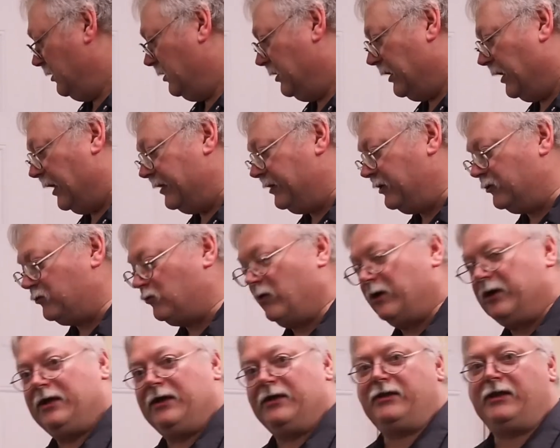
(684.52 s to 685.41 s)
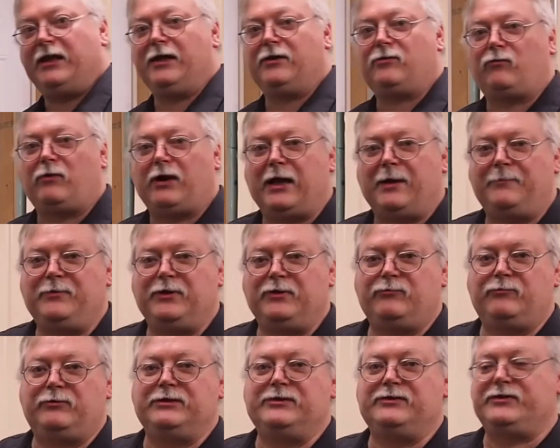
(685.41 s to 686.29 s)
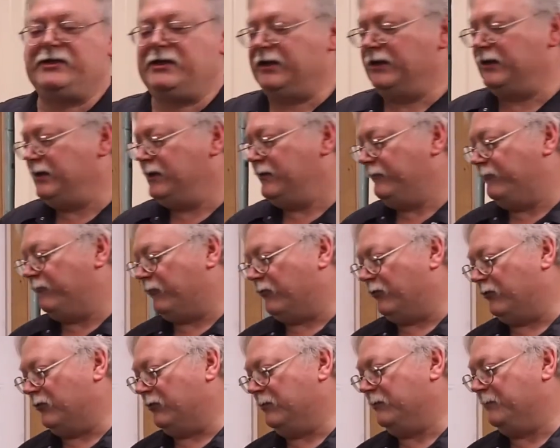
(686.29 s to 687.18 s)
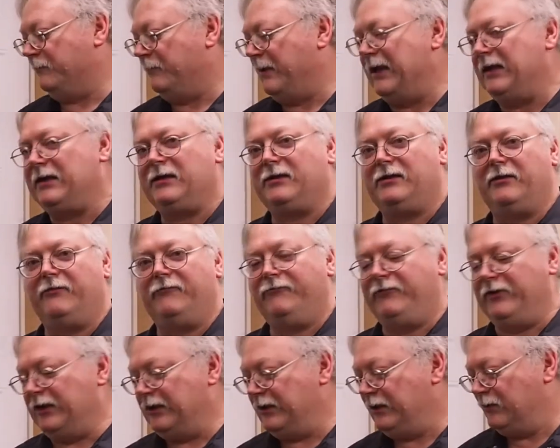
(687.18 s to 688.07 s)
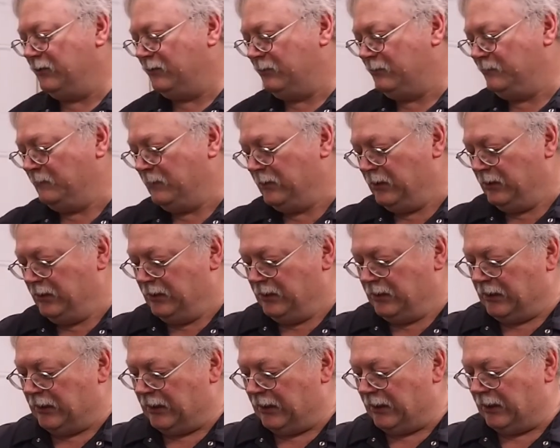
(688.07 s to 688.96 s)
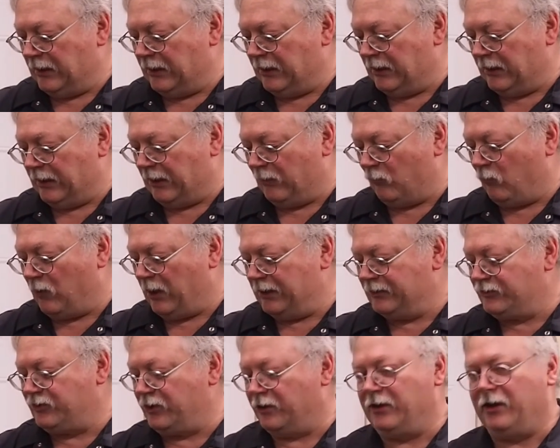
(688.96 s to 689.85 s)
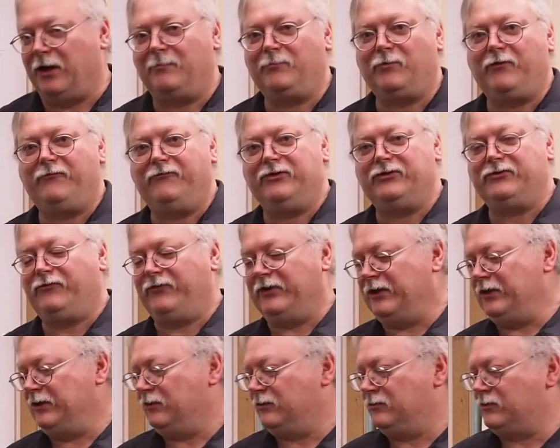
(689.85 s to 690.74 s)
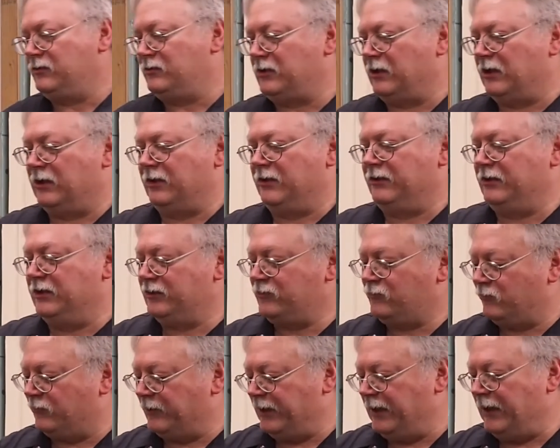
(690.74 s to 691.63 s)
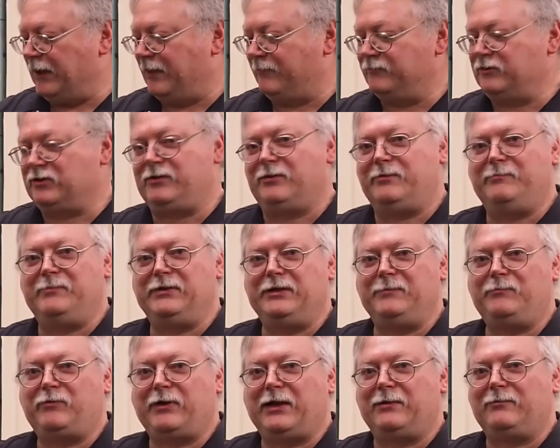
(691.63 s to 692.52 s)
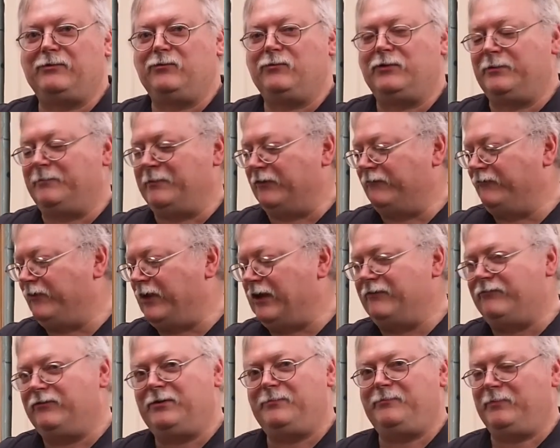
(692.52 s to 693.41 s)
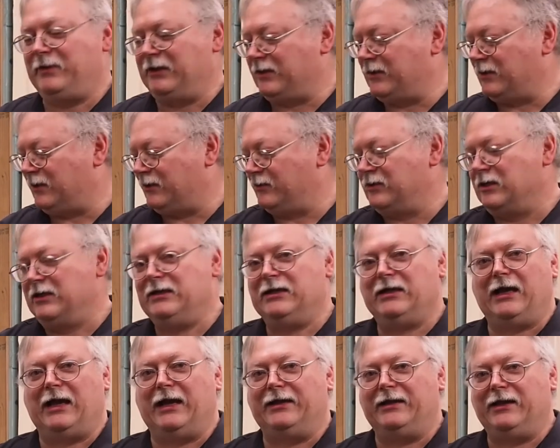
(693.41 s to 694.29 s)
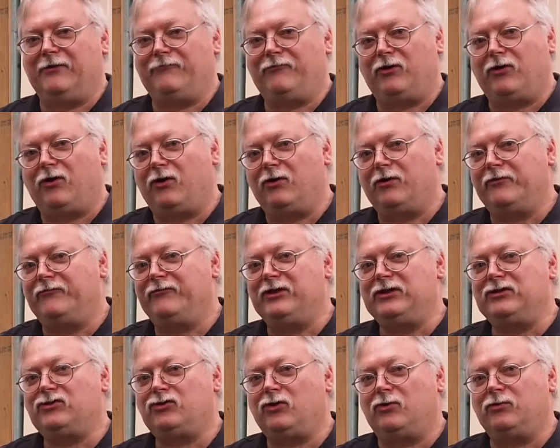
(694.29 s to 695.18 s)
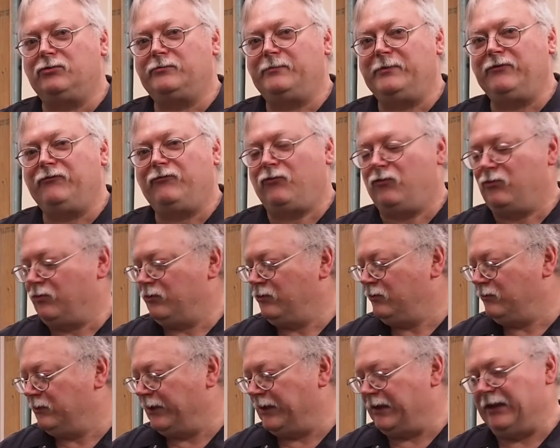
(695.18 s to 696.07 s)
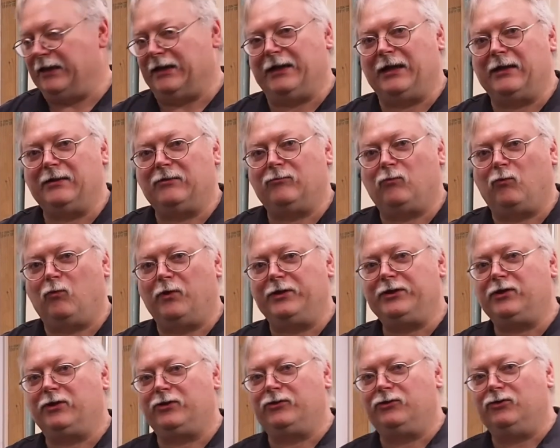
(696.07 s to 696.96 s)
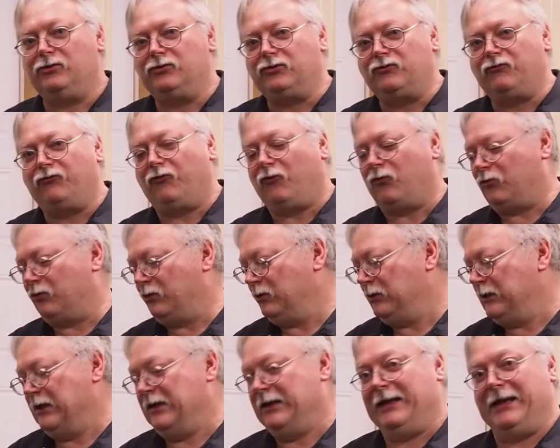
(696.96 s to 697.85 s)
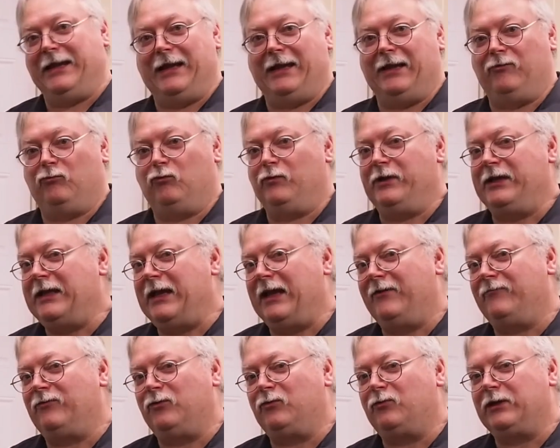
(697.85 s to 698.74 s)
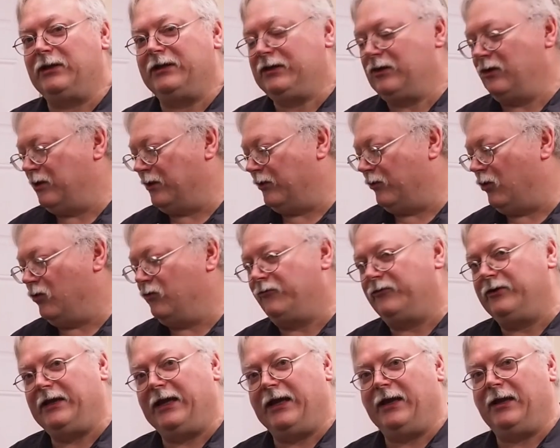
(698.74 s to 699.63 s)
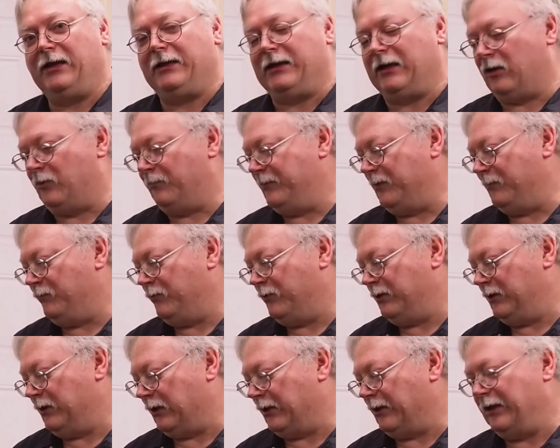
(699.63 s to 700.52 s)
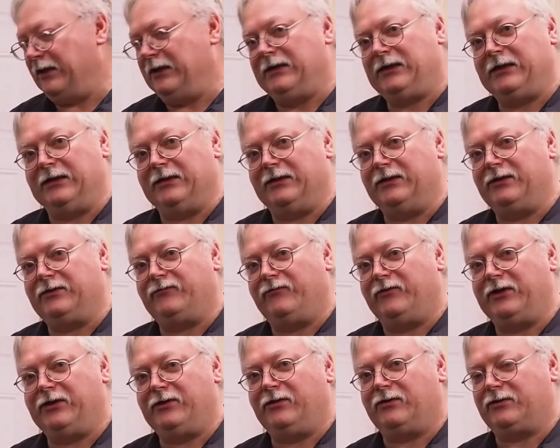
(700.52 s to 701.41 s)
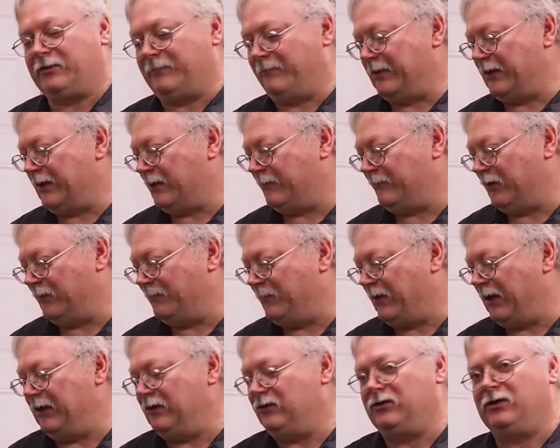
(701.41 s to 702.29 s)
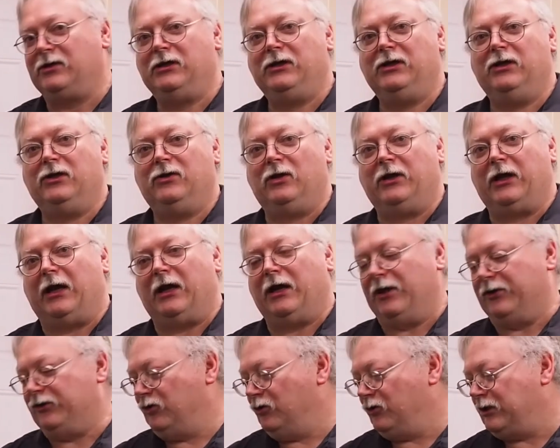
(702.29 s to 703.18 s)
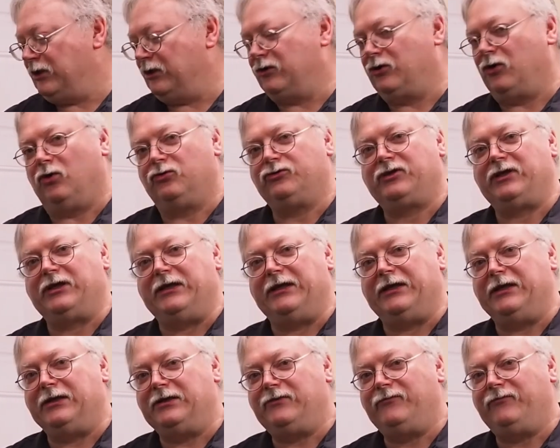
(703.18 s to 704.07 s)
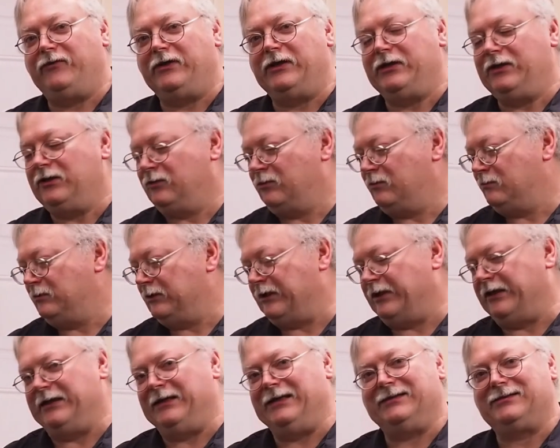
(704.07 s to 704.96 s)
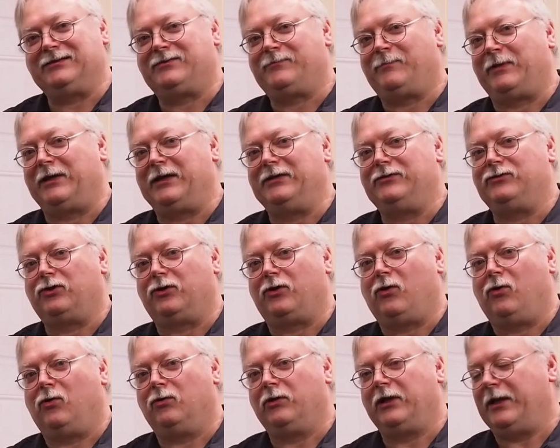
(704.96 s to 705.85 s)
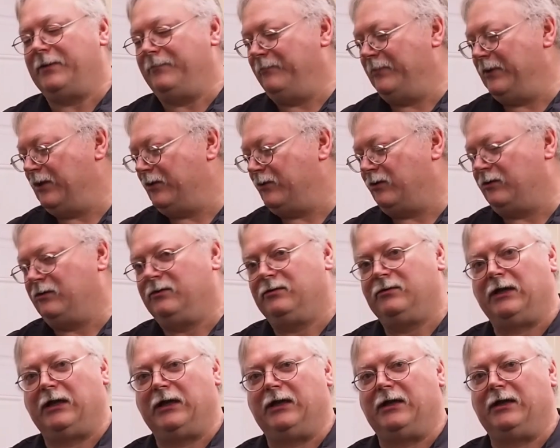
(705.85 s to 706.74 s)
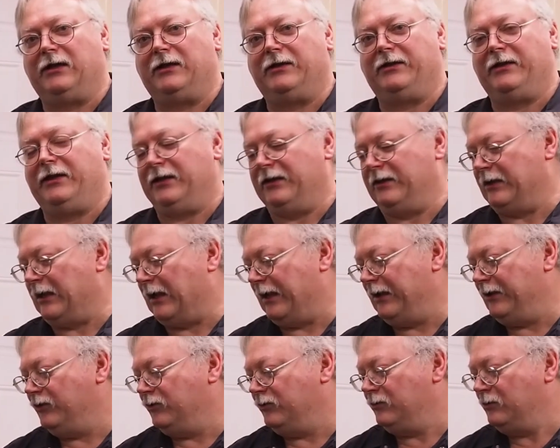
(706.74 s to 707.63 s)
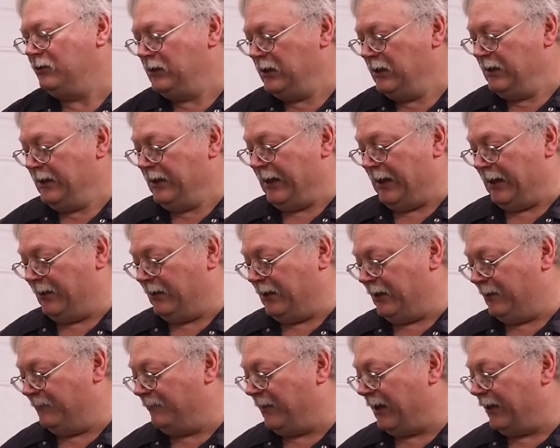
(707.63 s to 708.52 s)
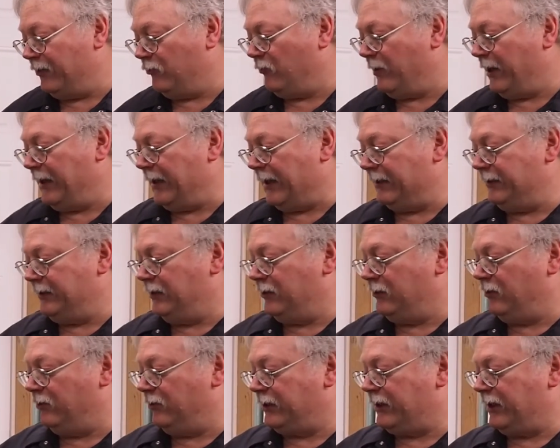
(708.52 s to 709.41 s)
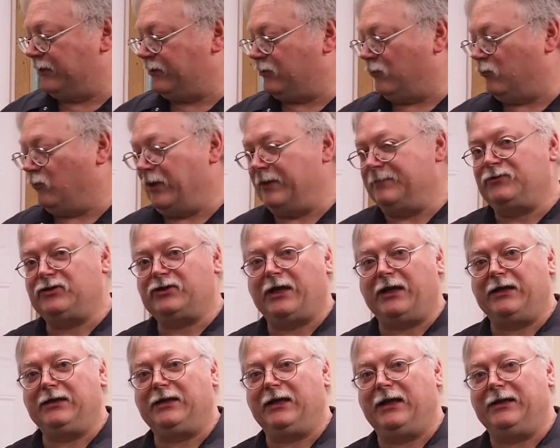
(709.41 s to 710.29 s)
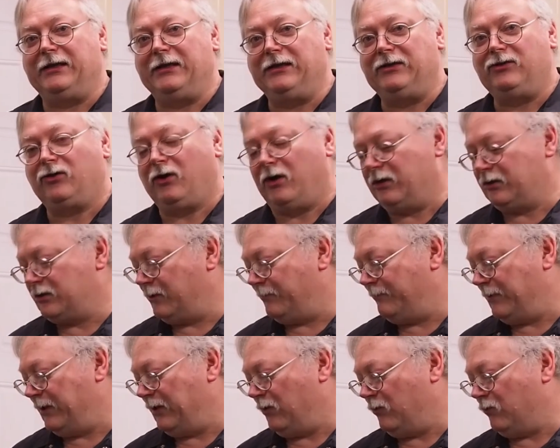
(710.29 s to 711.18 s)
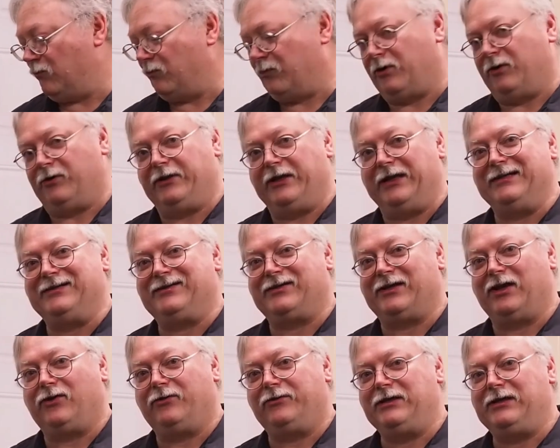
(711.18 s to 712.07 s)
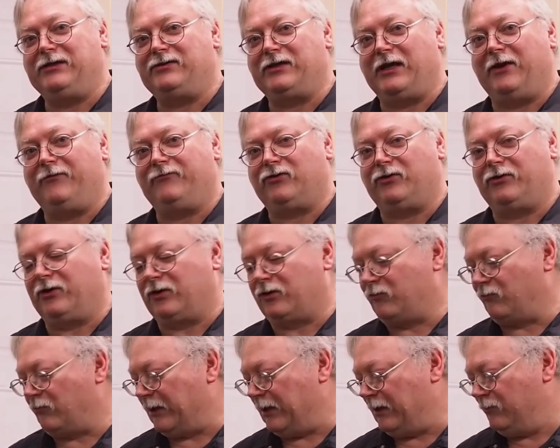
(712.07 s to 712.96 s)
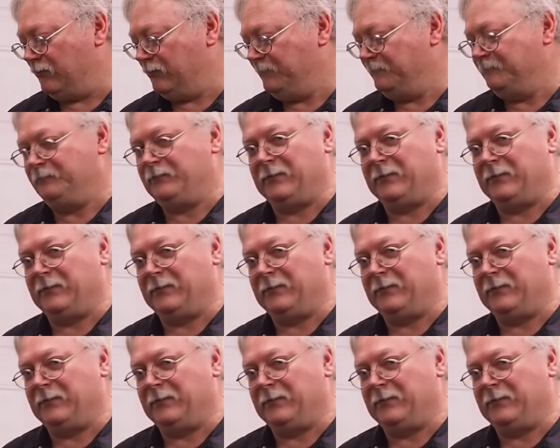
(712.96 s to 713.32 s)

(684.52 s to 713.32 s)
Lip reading: I just want to thank Robin Renzetti for making the video. I watched a number of his videos. This one happens to be probably one of my favorite because I never heard of these stones before and what they're used for, and we haven't really gone over that. I'll be putting a link in this video at the bottom of the page. You can go see his video. He explains it a whole lot better than I do. And by the way, I did look at the website that he talked about where they sell these after they're ground.